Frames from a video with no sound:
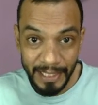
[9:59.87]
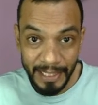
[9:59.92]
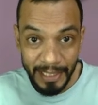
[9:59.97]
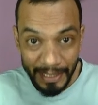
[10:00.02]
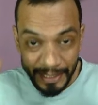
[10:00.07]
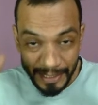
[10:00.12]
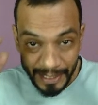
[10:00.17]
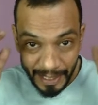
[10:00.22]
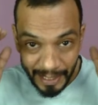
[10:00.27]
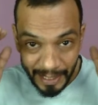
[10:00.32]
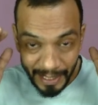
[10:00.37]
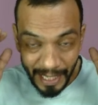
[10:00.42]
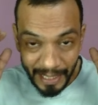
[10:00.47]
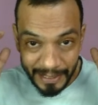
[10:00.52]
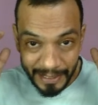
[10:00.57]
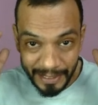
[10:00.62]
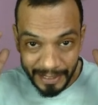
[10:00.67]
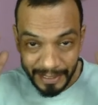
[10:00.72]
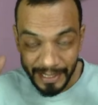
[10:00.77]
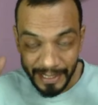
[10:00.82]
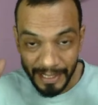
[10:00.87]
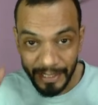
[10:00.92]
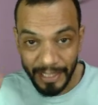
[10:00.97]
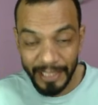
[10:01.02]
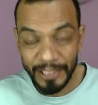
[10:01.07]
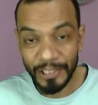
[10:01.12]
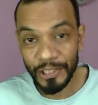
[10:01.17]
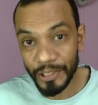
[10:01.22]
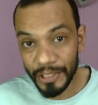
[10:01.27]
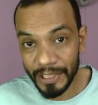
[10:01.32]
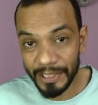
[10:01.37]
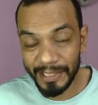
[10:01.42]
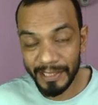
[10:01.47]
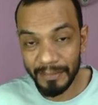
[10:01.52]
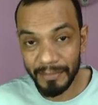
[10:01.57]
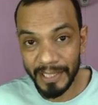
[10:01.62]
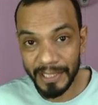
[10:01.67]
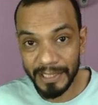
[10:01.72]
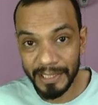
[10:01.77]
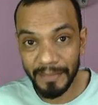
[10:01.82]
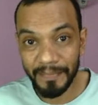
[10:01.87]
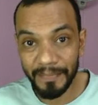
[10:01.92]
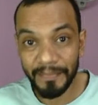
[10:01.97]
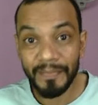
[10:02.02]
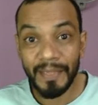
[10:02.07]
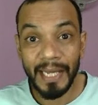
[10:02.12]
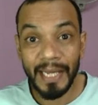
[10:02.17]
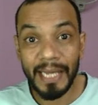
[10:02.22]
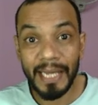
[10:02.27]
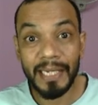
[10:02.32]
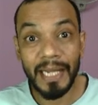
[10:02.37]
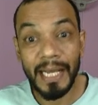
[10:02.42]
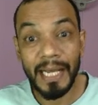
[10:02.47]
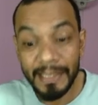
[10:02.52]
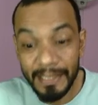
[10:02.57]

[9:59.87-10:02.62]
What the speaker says: She realizes the racial discrimination, and as a